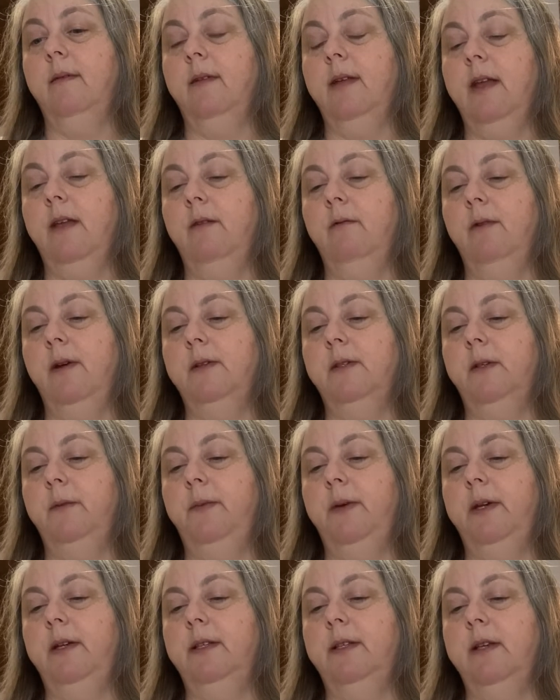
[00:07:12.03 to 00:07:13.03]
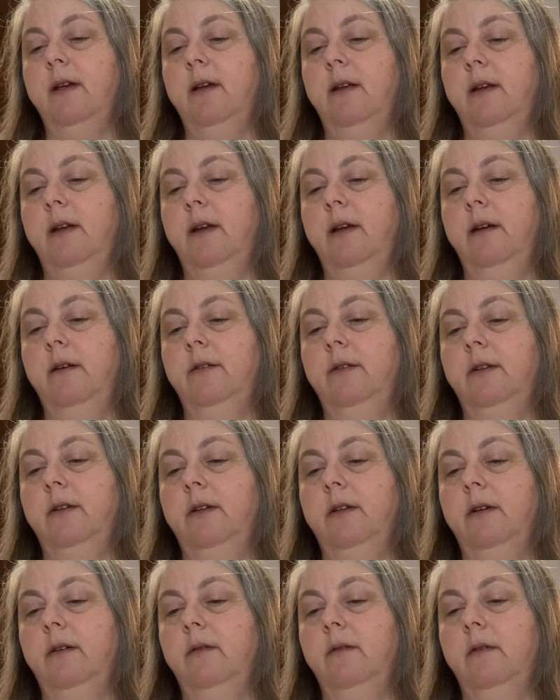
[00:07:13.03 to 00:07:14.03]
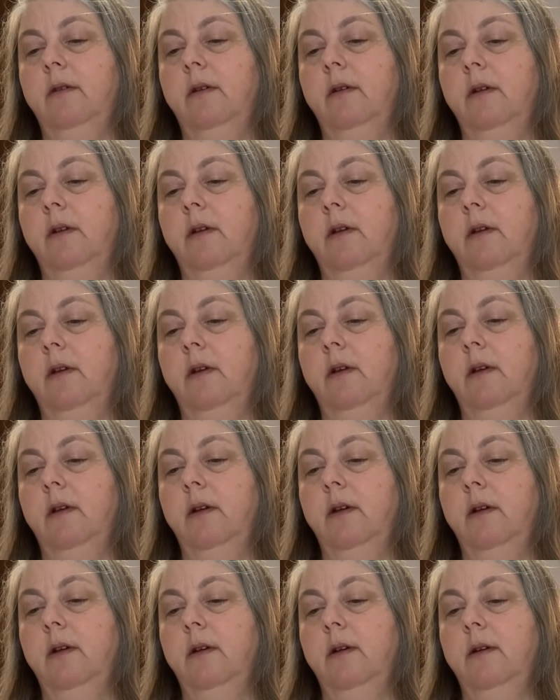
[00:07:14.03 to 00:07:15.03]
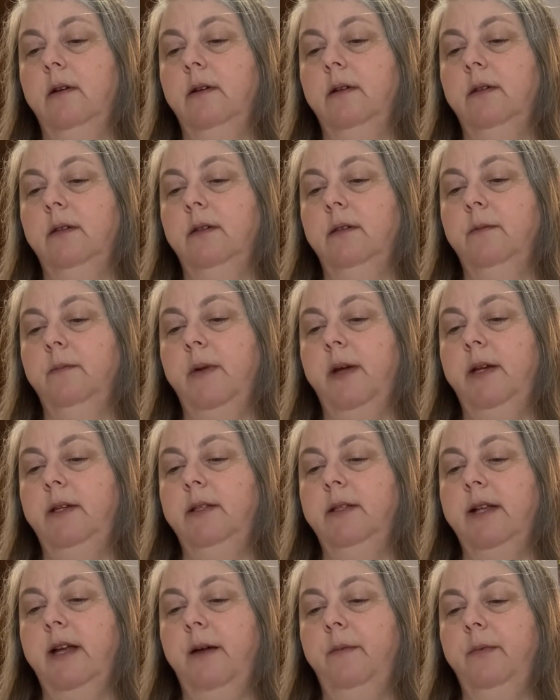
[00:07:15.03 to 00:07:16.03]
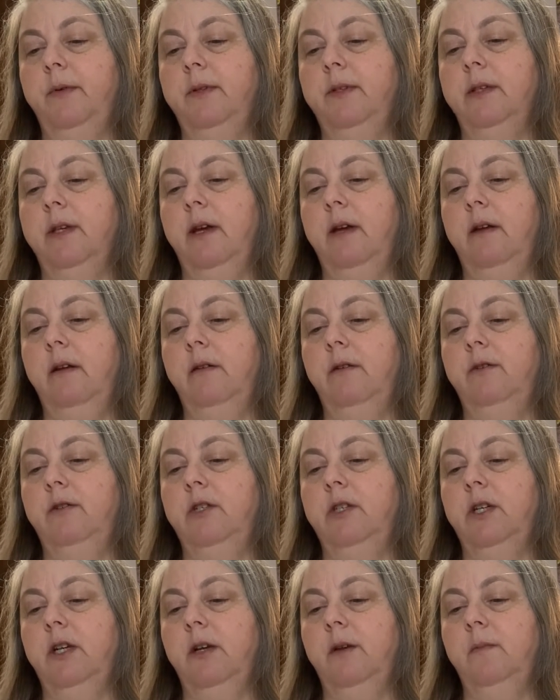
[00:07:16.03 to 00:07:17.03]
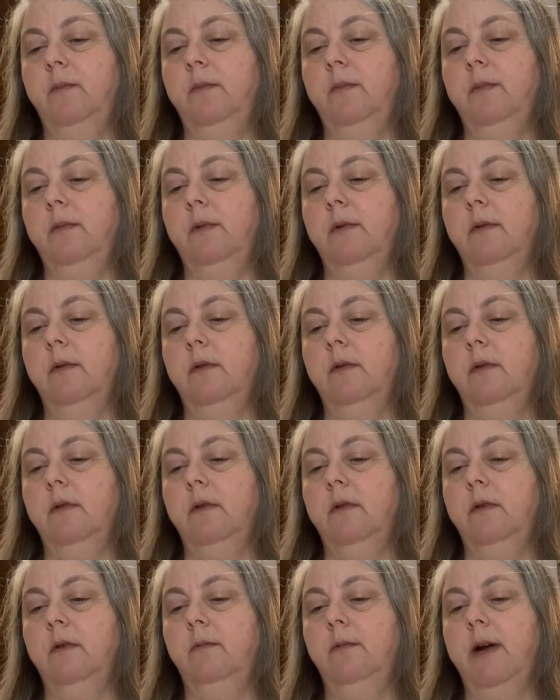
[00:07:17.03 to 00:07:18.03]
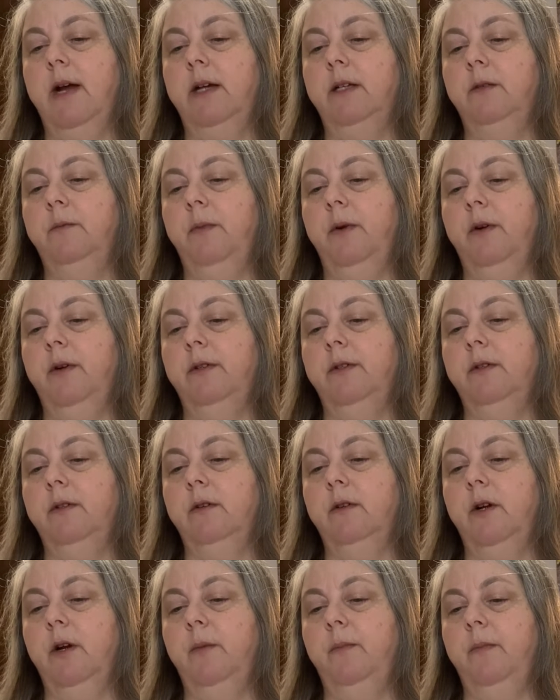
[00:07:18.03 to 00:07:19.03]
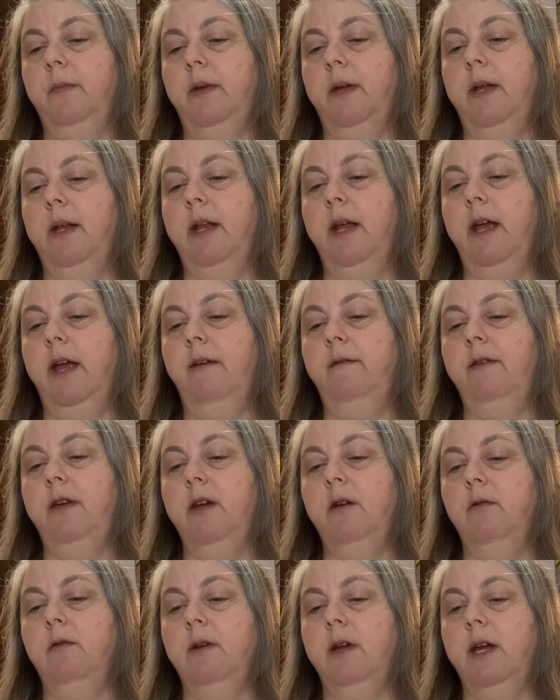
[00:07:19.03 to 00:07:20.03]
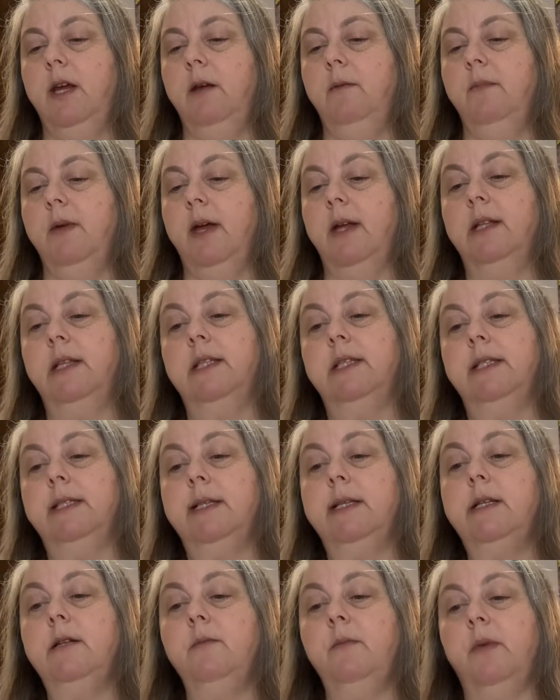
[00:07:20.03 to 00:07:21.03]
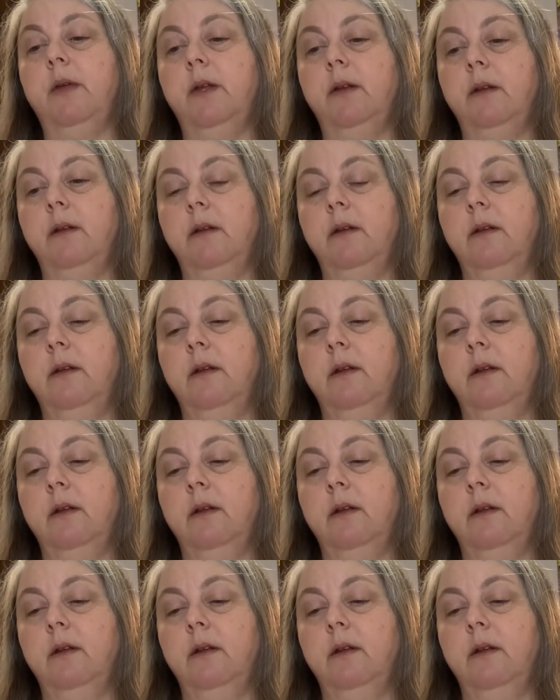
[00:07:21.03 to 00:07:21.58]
yeah, the recipe is on here too. Spiced apple cider jam, the raspberry syrup, and heavy cream and cinnamon.